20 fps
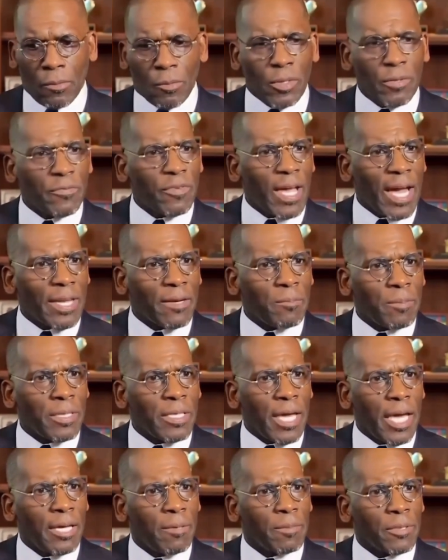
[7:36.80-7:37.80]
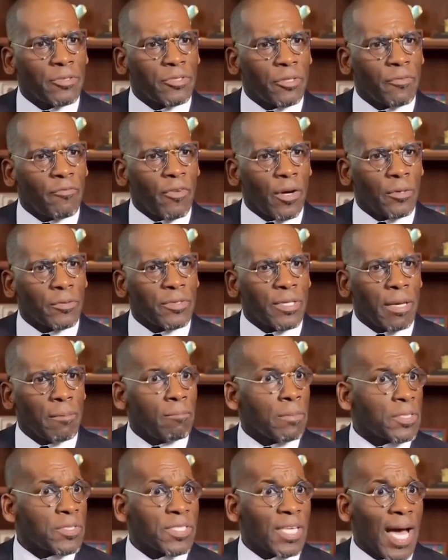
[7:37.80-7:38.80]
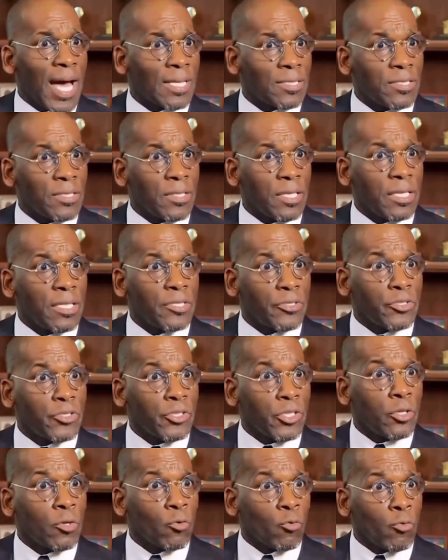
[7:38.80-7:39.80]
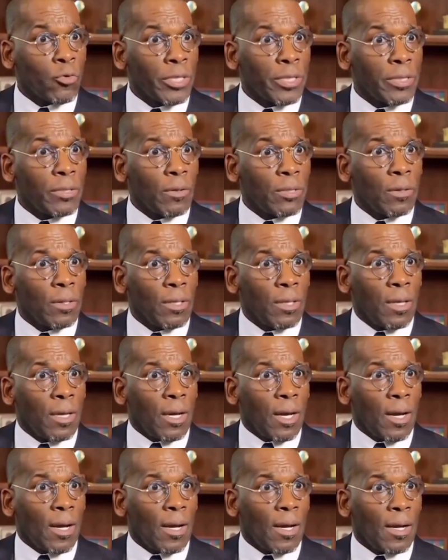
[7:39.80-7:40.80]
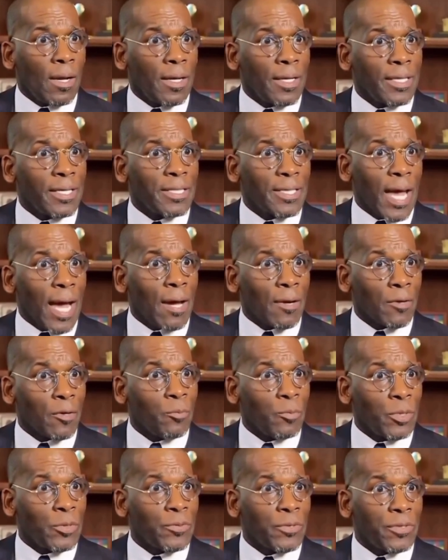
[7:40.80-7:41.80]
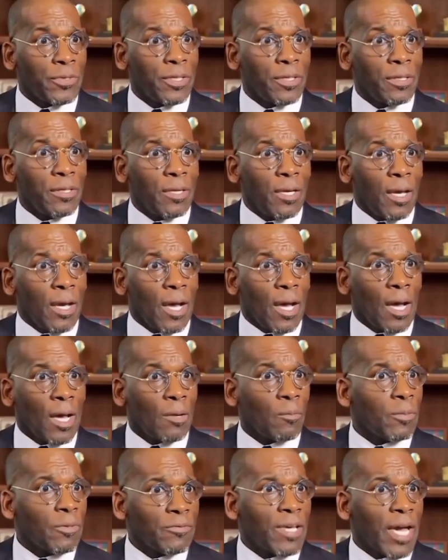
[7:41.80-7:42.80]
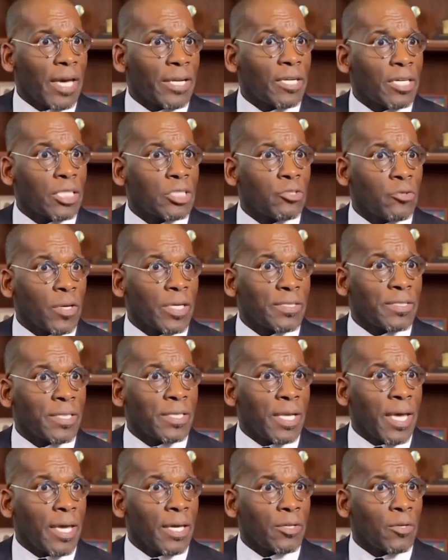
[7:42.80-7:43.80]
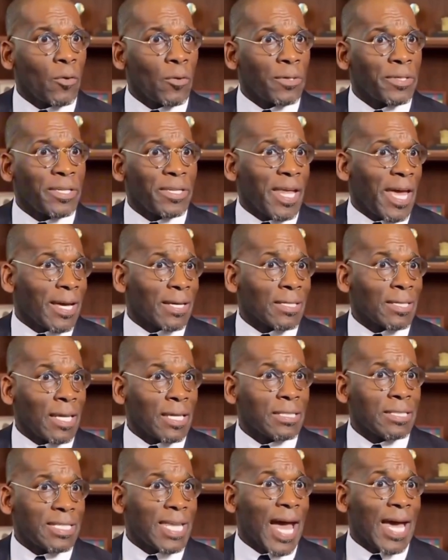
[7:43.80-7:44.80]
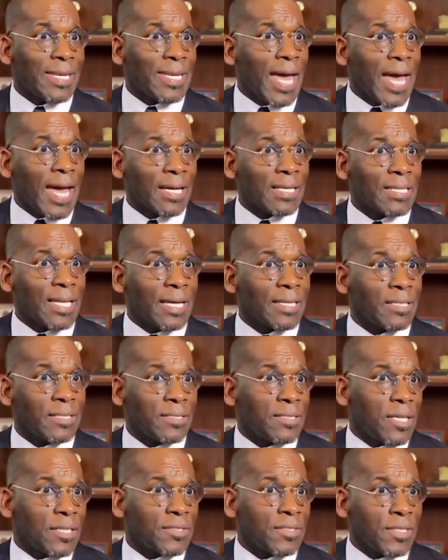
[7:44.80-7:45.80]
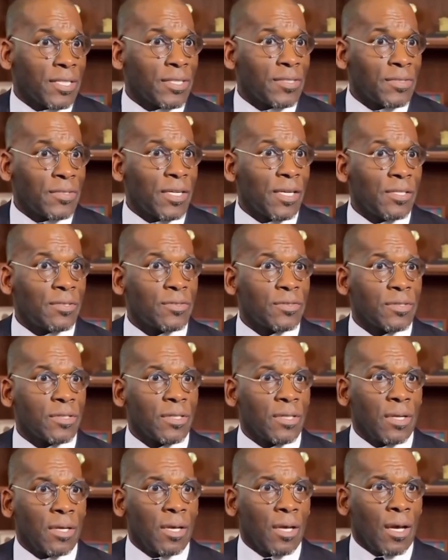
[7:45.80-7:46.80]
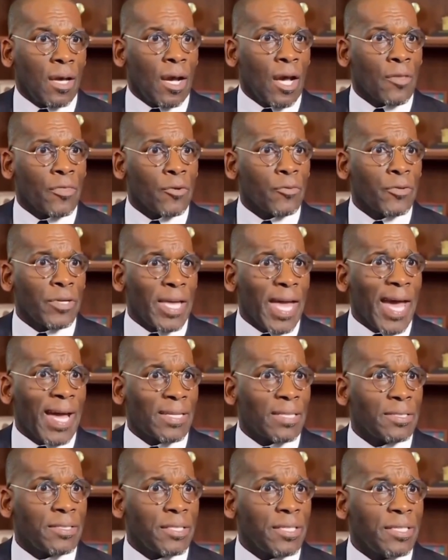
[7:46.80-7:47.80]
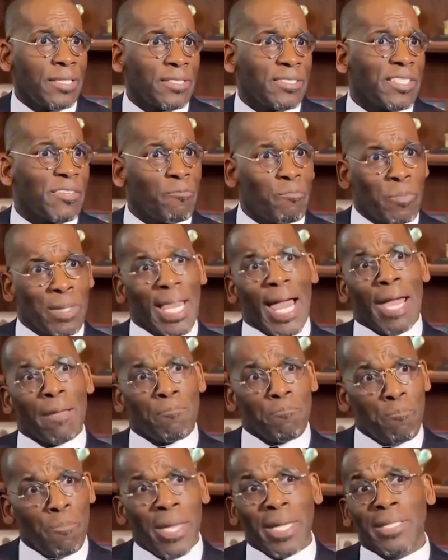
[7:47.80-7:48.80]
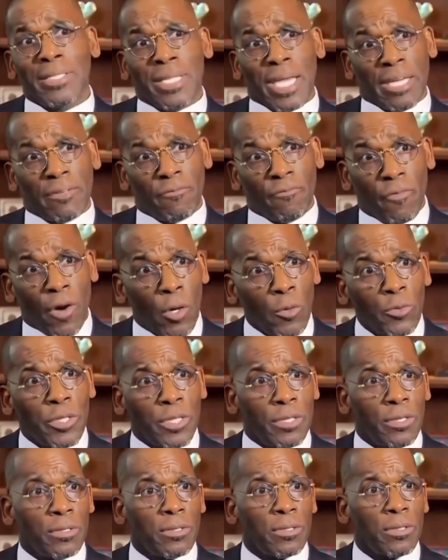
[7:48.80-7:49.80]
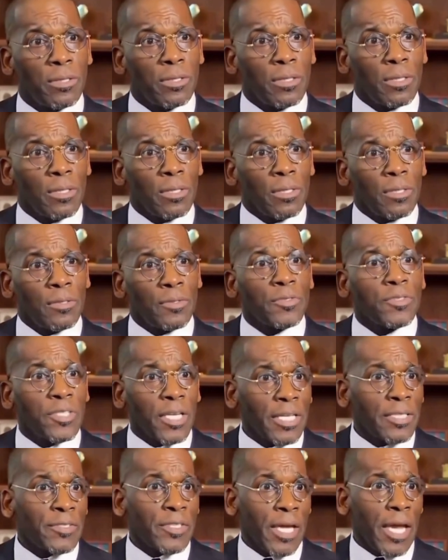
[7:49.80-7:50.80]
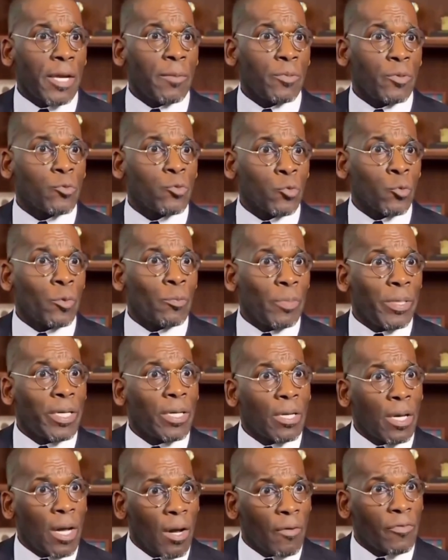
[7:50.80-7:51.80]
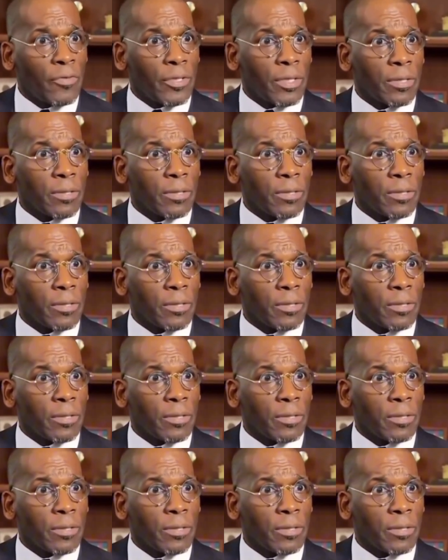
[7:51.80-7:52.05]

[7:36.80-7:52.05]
got to be able to vote, that misogyny is still real in our community. We've got to address it head on and not act like it doesn't exist. The reality is, if black men had voted, Stacey Abrams would be a governor.